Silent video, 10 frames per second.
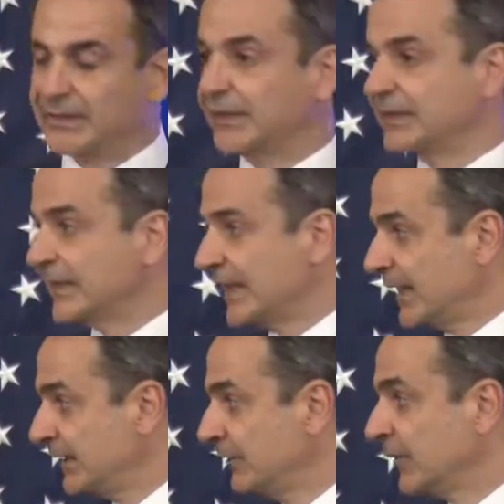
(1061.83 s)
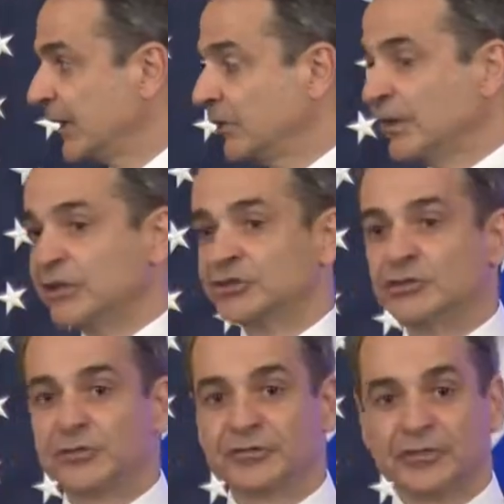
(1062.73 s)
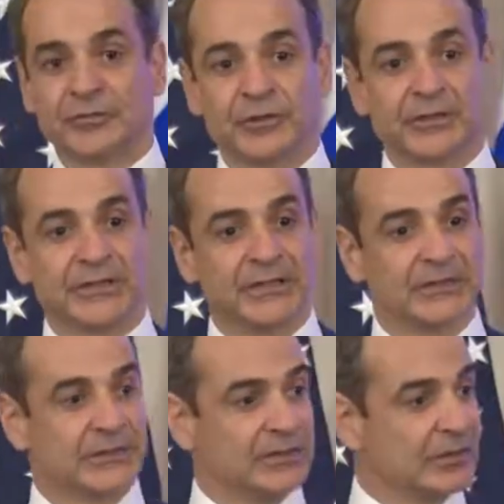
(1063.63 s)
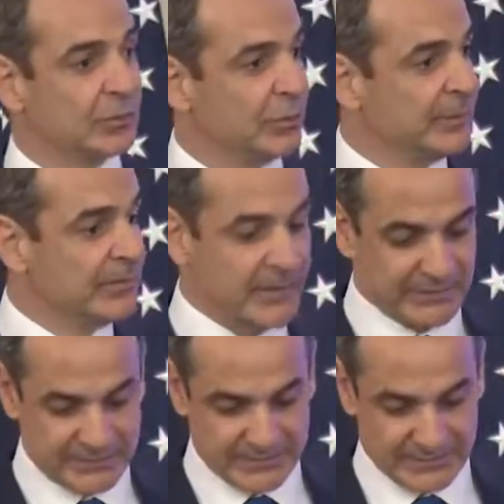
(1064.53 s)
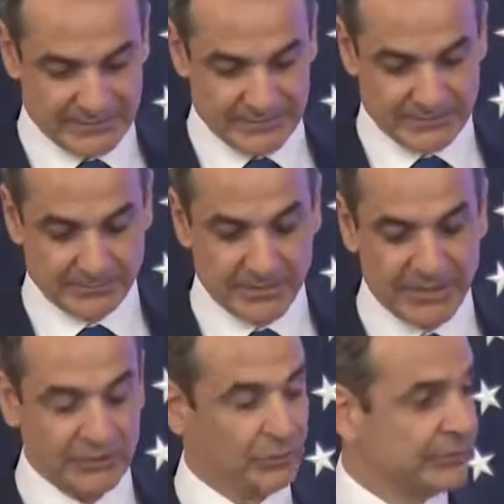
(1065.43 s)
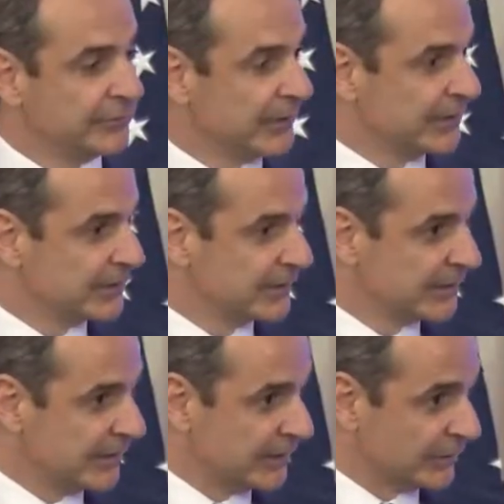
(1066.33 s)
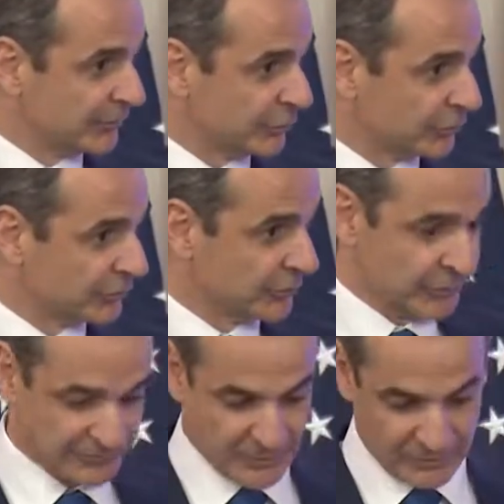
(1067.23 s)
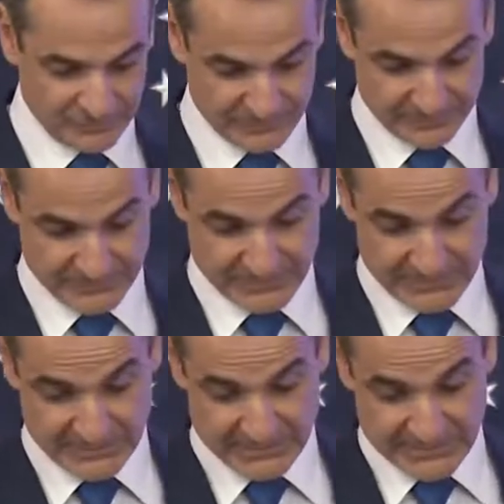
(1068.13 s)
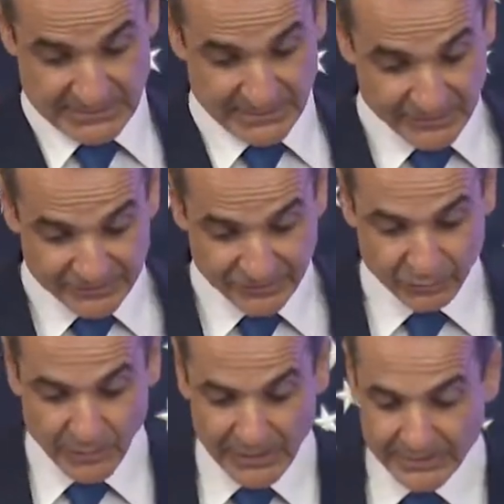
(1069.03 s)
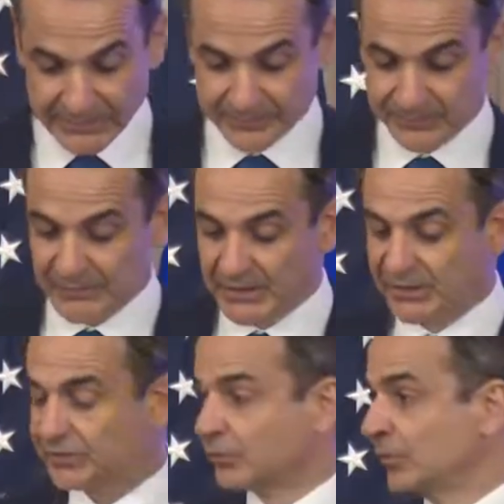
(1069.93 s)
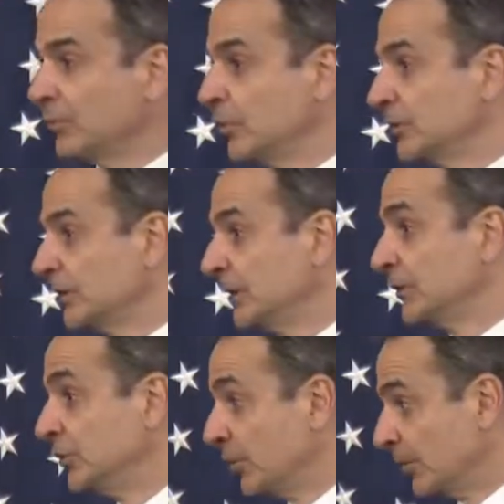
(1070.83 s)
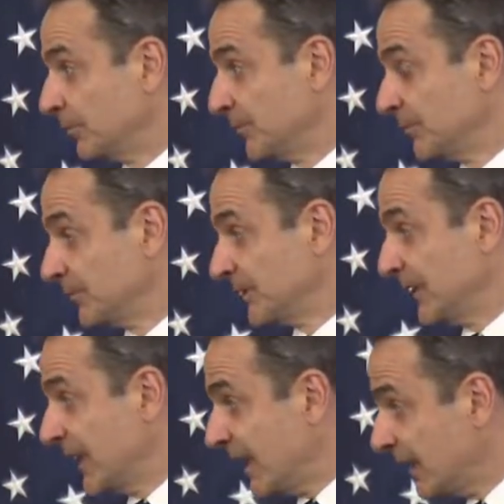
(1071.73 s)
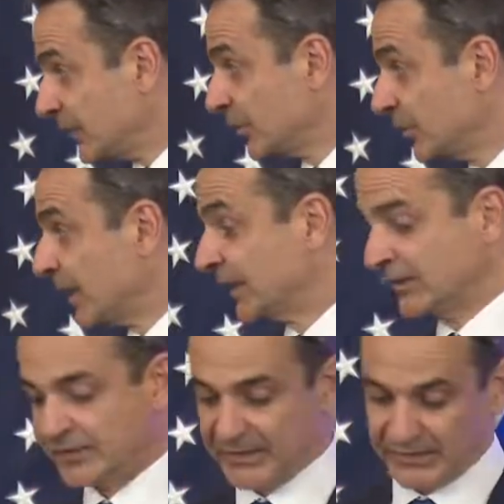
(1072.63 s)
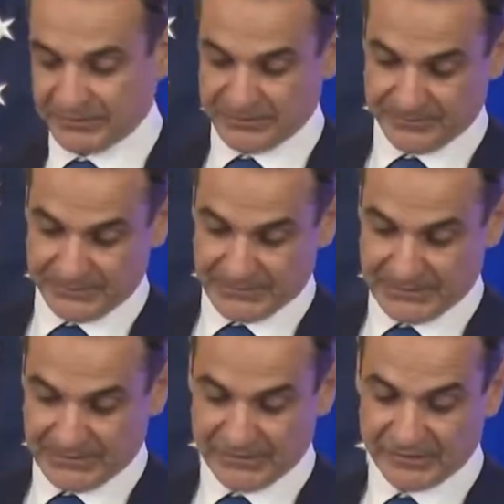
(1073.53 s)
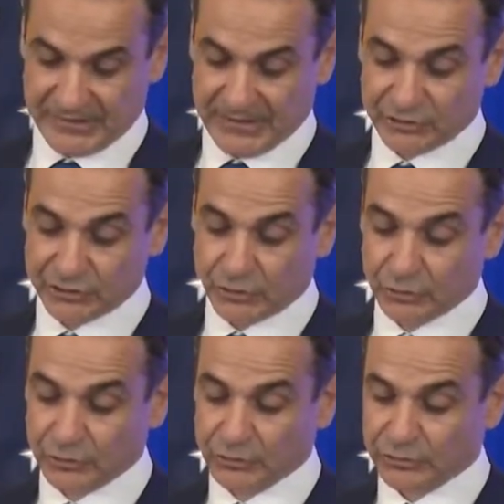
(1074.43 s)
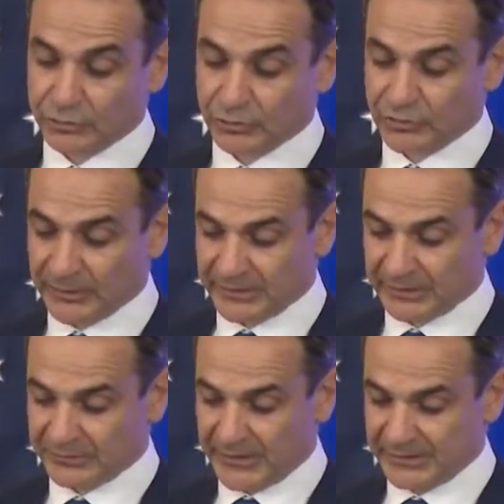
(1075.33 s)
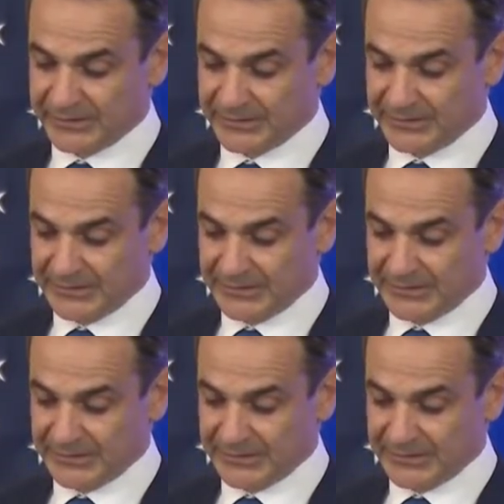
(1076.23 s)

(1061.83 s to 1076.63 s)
that any violation of sovereignty will be met by a unified and a forceful response. And this is why it is so important that Europe and the United States stand shoulder to shoulder in this fight.